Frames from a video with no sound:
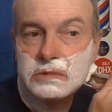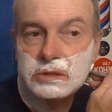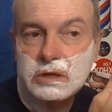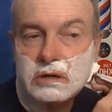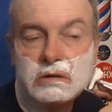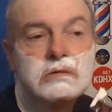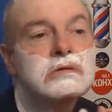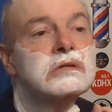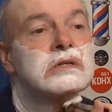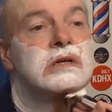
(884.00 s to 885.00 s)
you know,
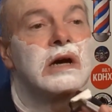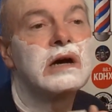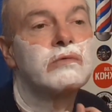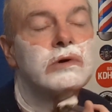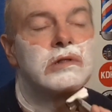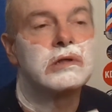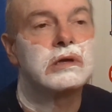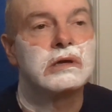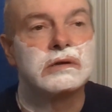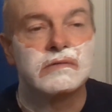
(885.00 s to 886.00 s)
God
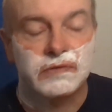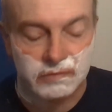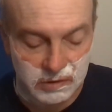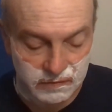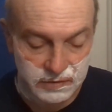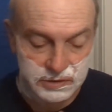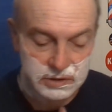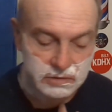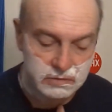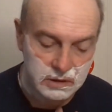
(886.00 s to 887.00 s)
willing, and if the rivers
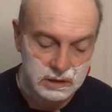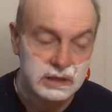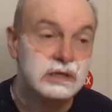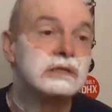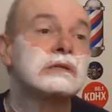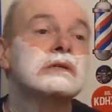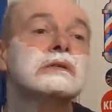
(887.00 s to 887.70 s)
don't rise.